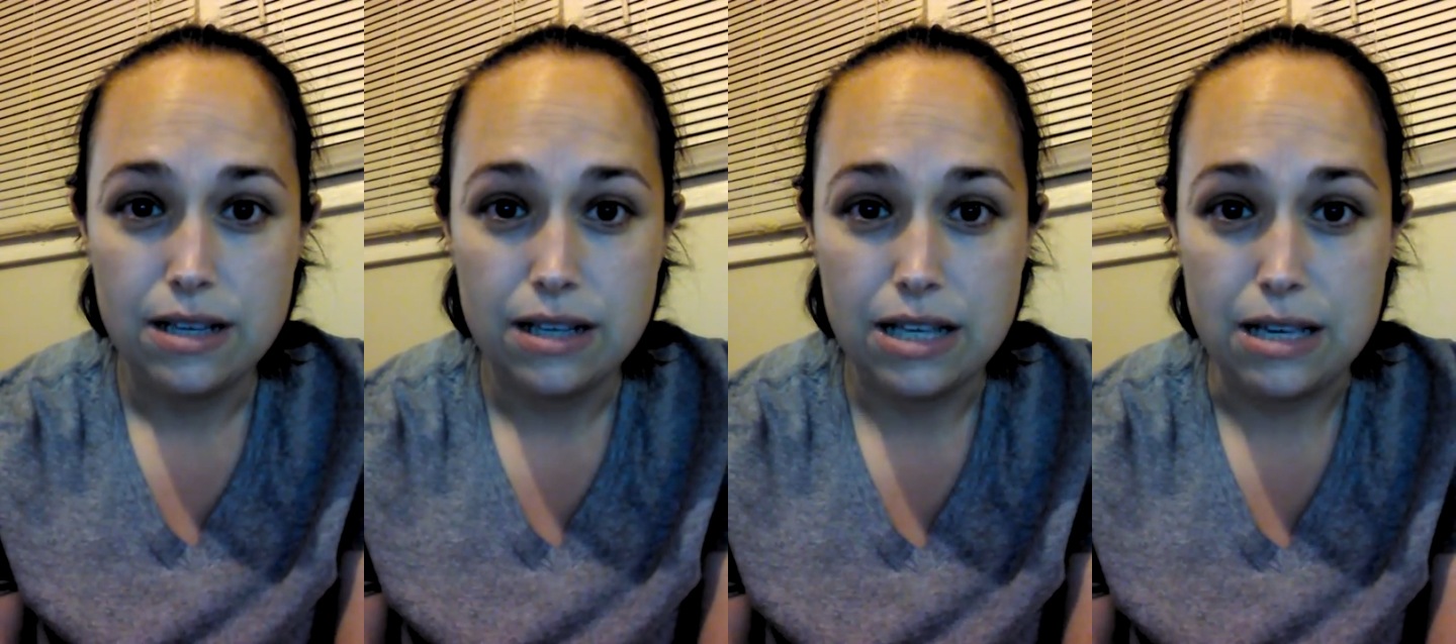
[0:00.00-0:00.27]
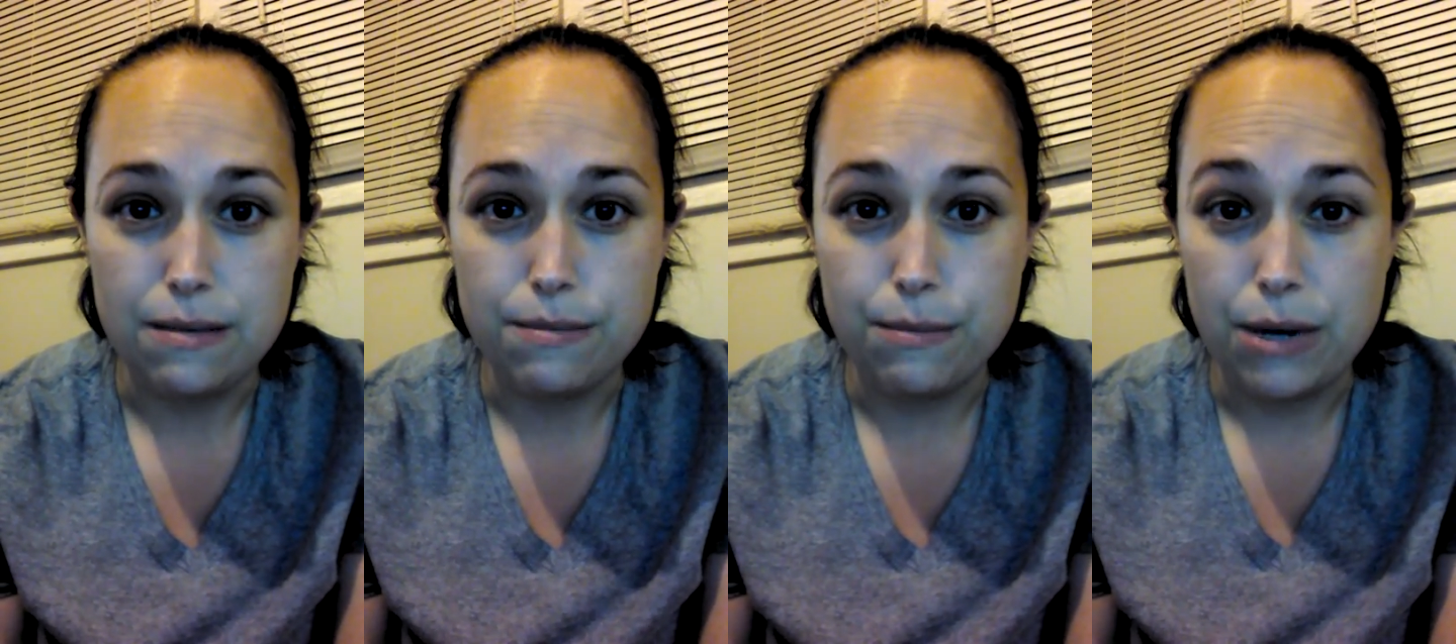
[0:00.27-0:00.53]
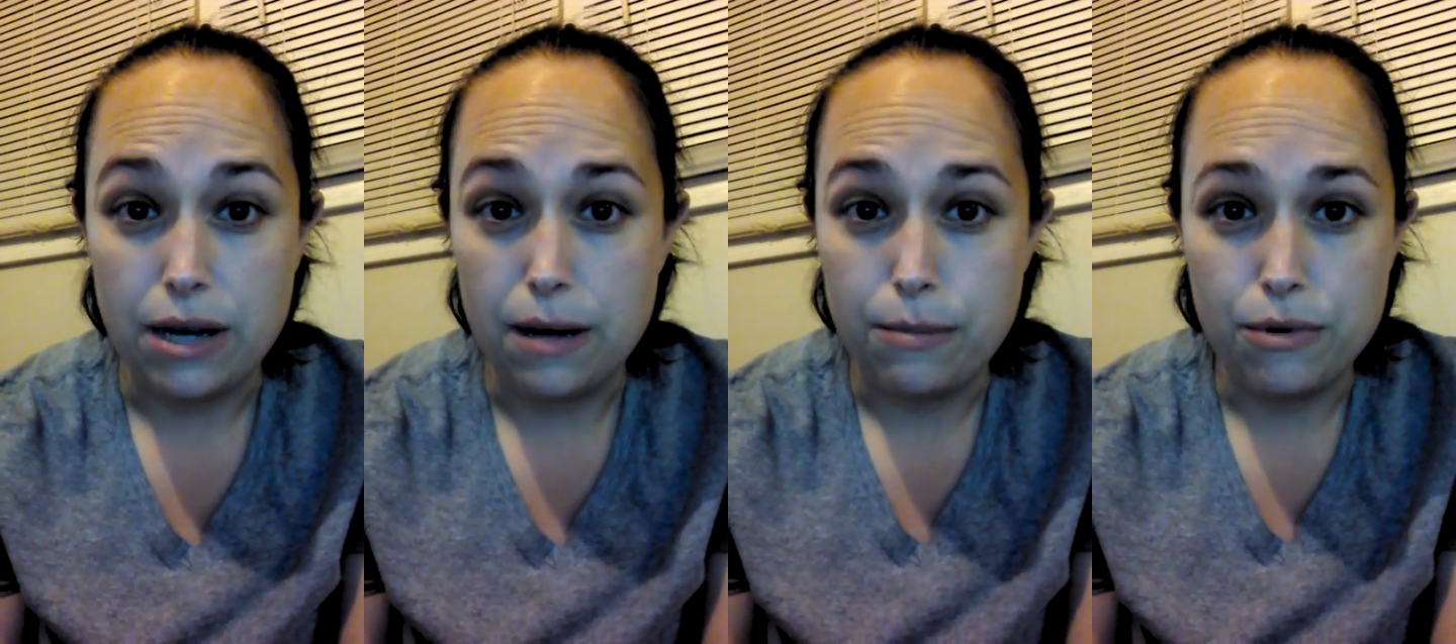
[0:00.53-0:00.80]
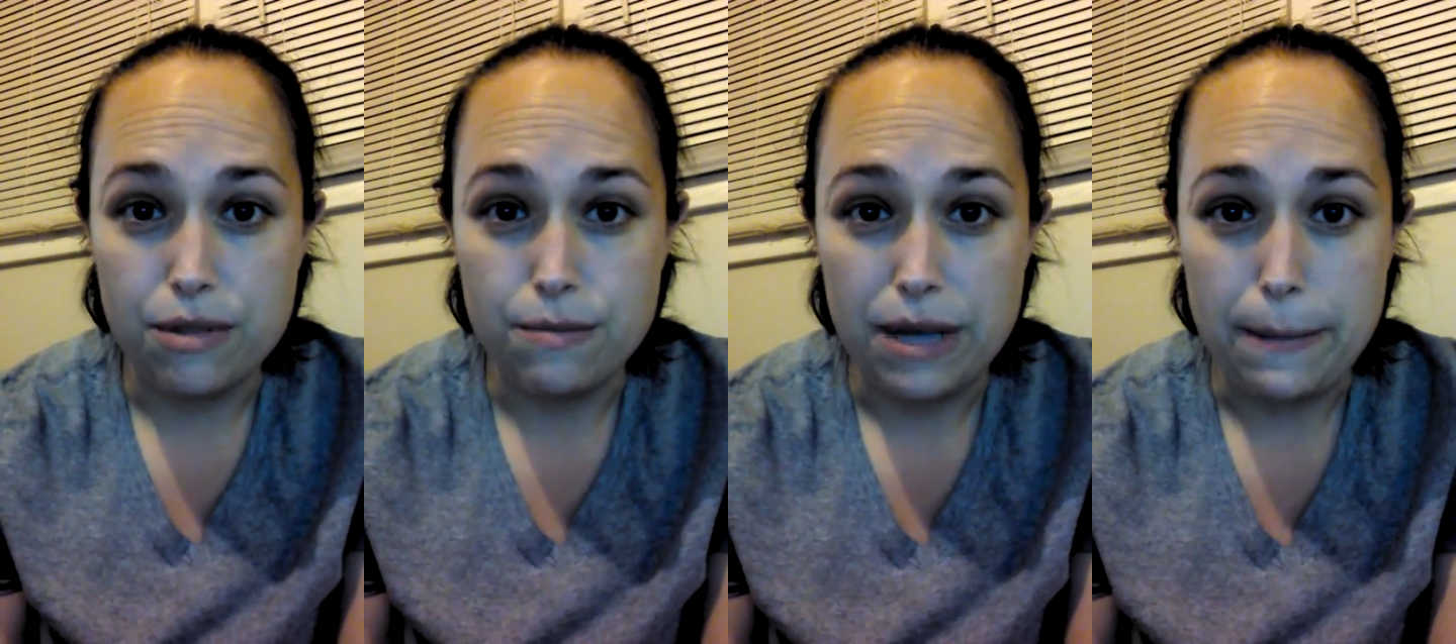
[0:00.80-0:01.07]
keep
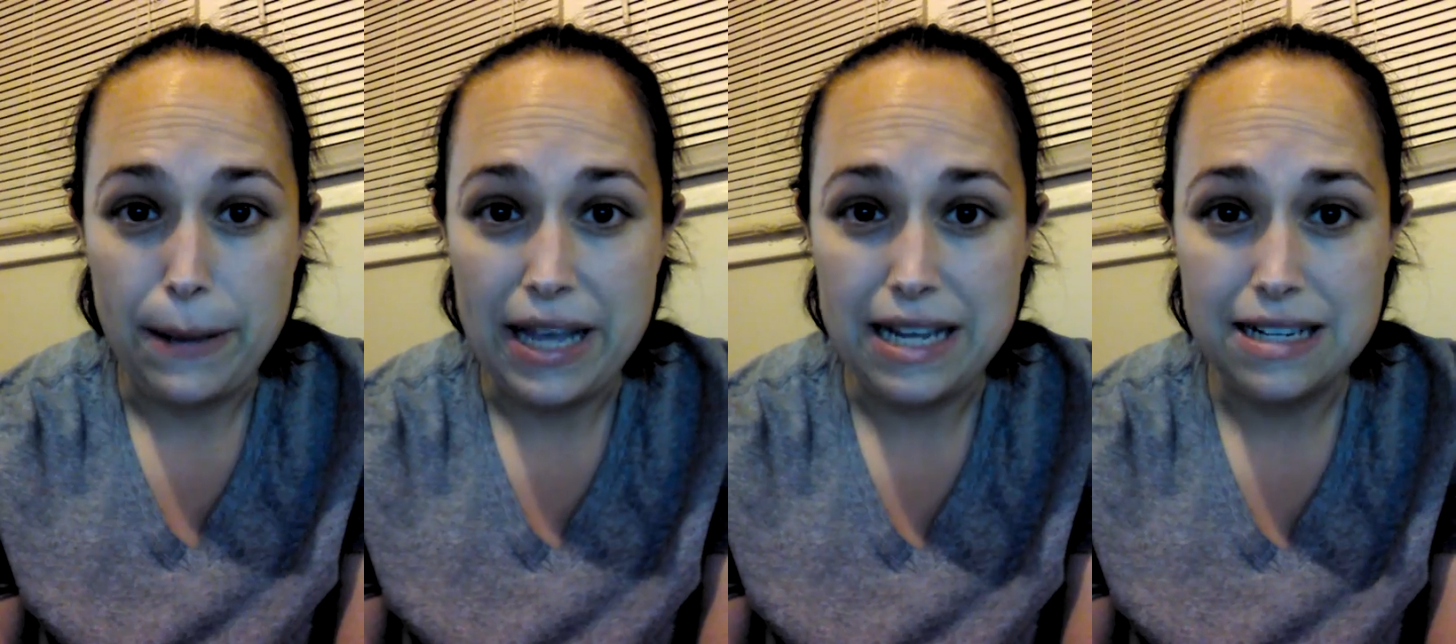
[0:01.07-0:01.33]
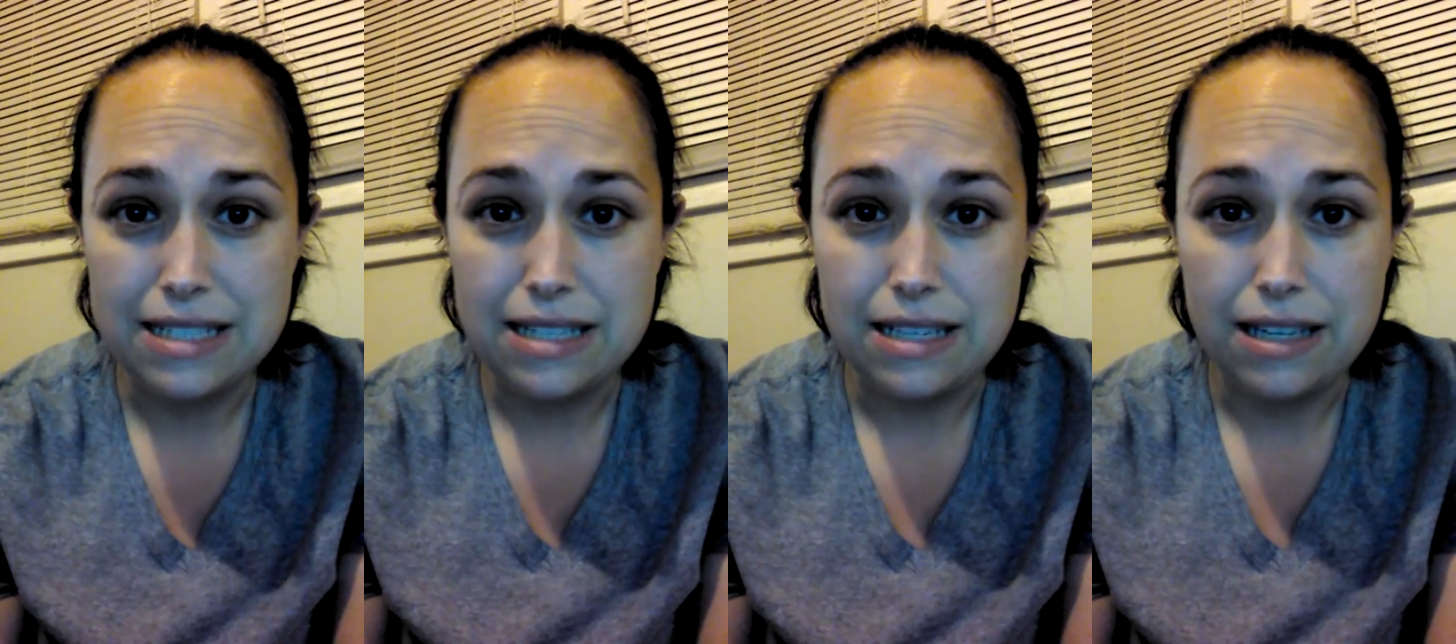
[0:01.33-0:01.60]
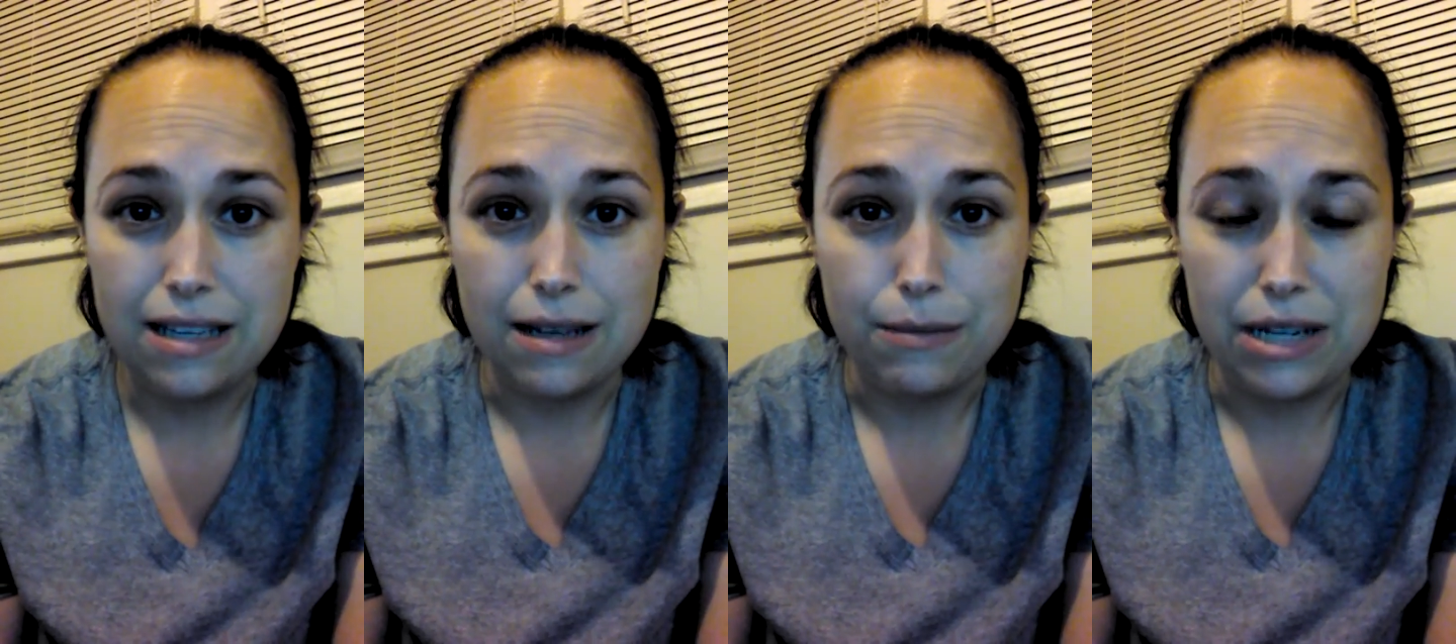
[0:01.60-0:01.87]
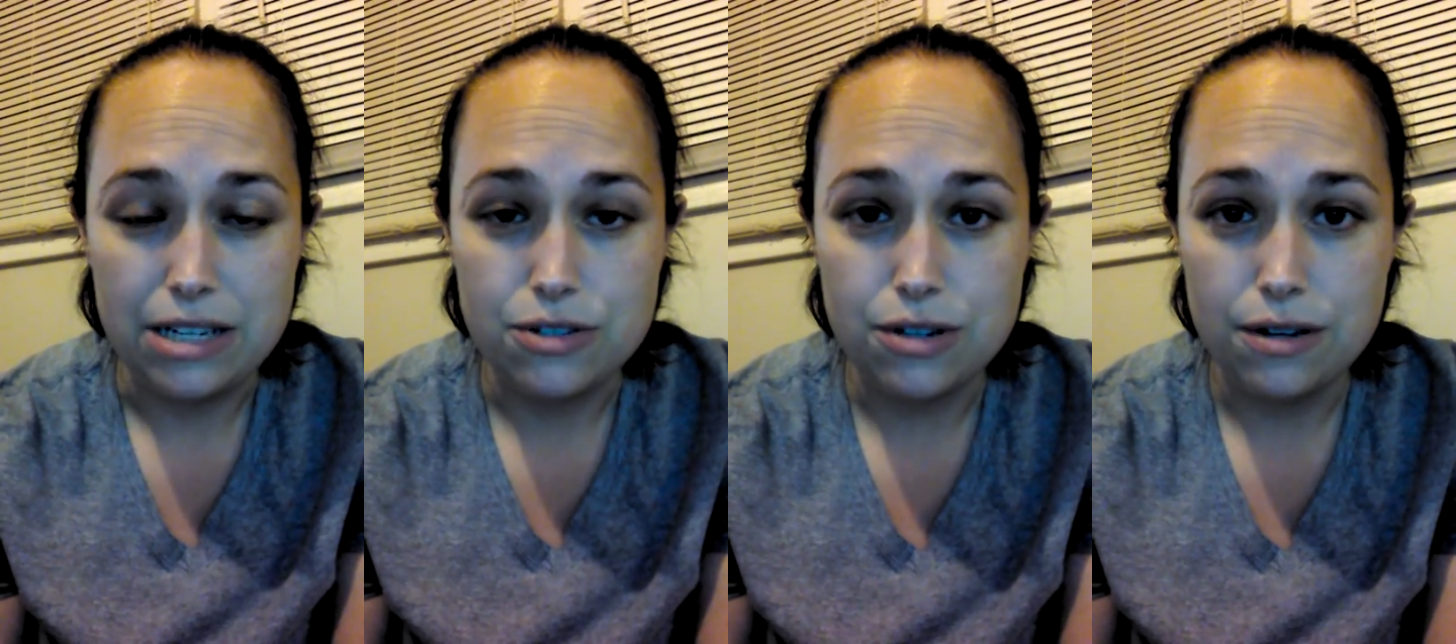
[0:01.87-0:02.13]
up with my painting and
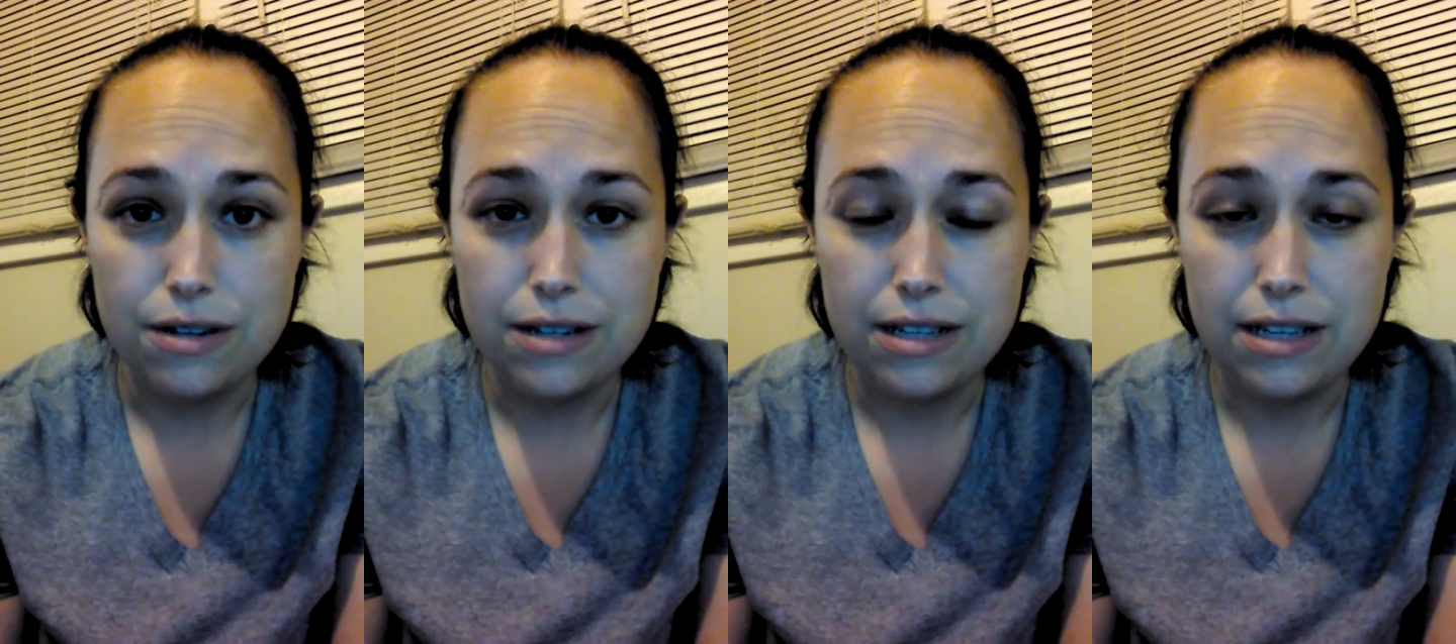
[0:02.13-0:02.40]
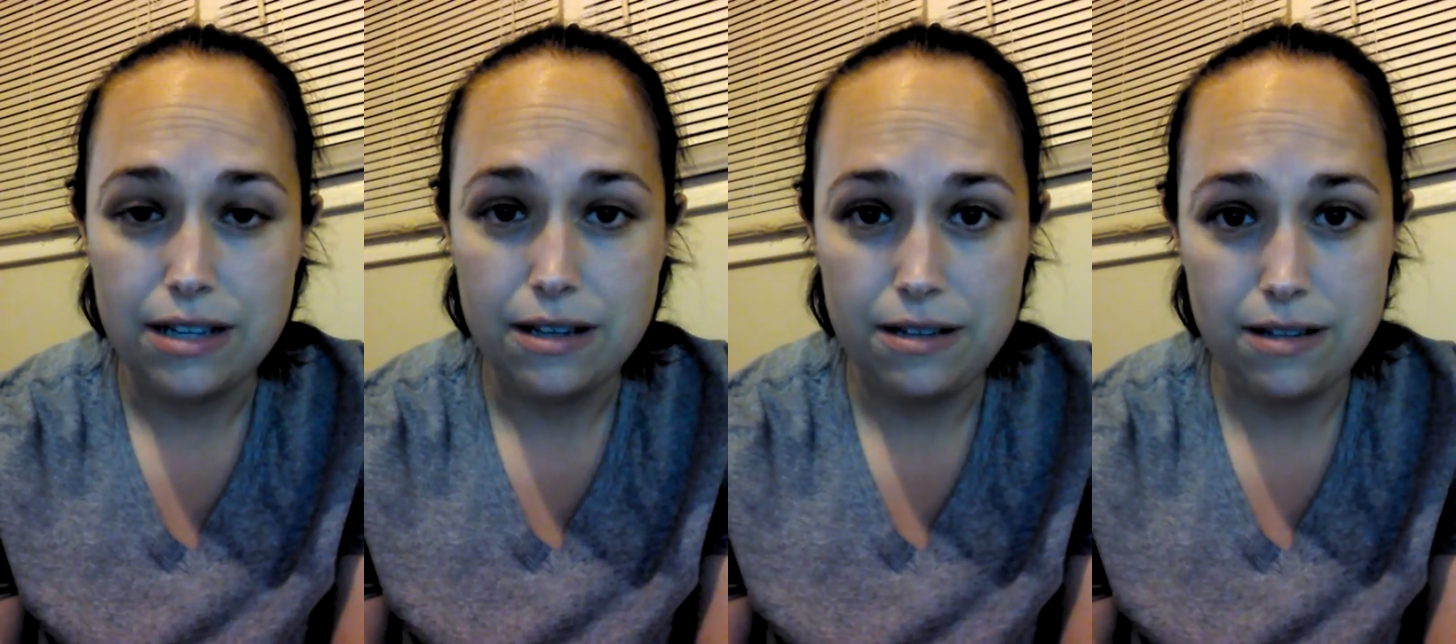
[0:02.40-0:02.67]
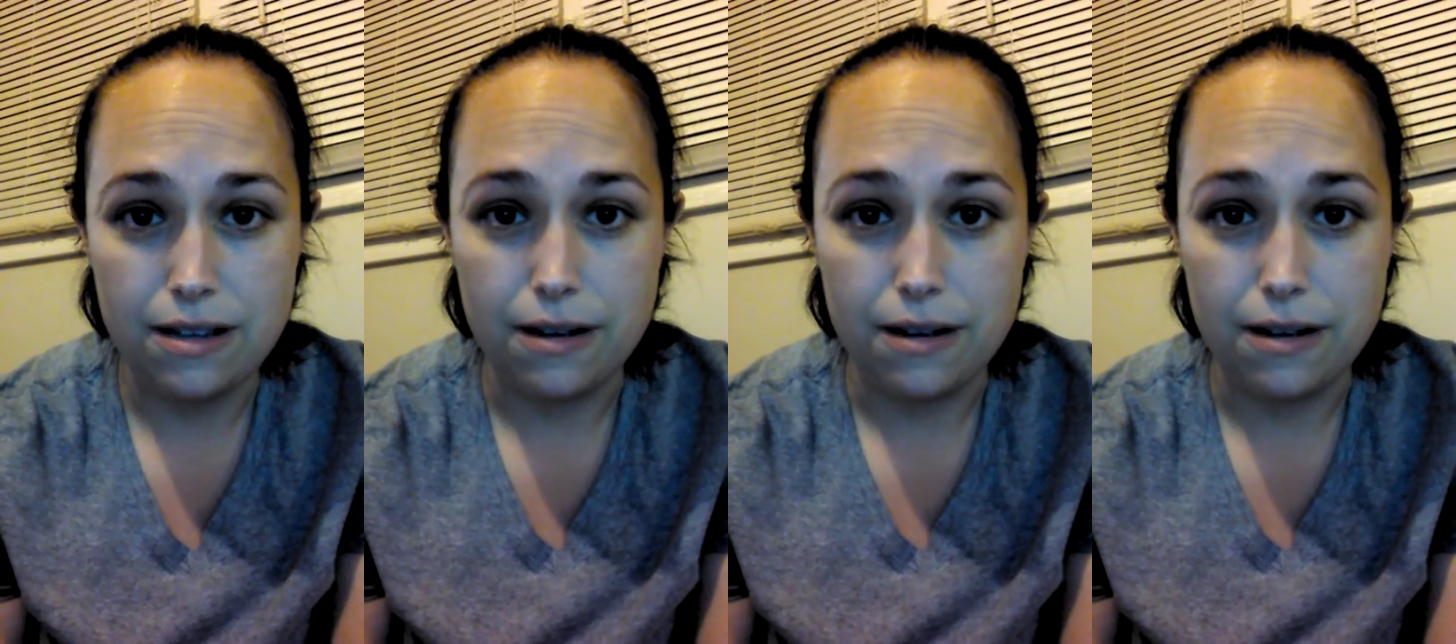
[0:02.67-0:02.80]
my drawing.